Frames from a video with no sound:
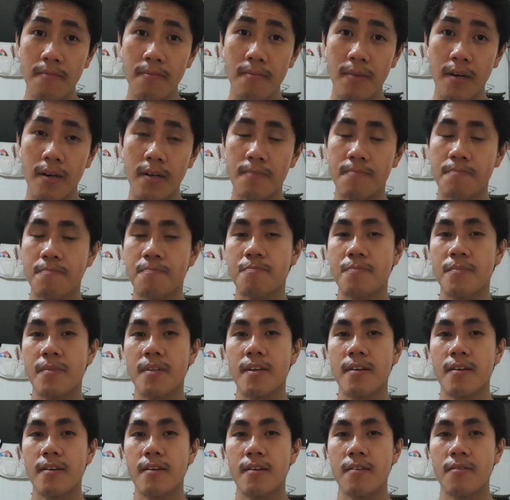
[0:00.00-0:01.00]
But
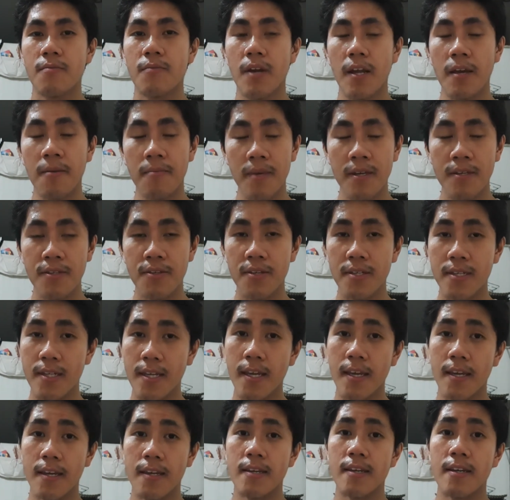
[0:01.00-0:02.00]
what I mean to
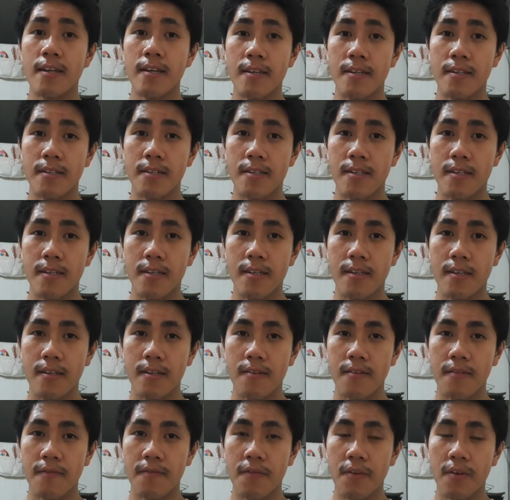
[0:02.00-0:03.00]
say is
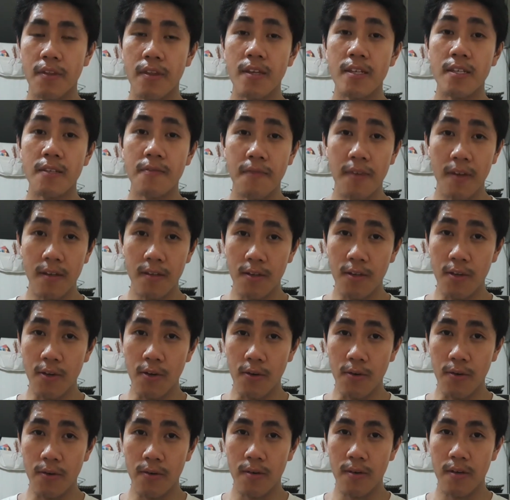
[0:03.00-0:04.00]
for this
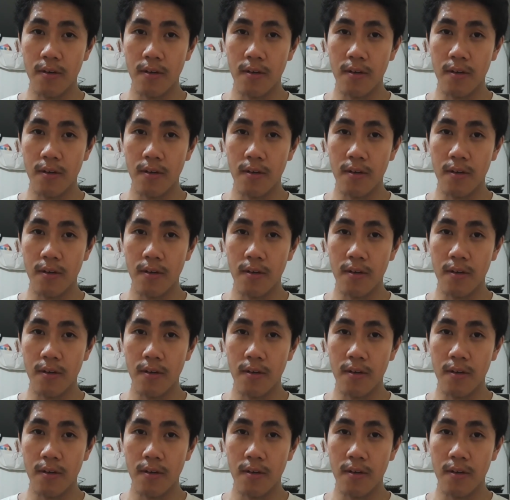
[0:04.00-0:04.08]
video,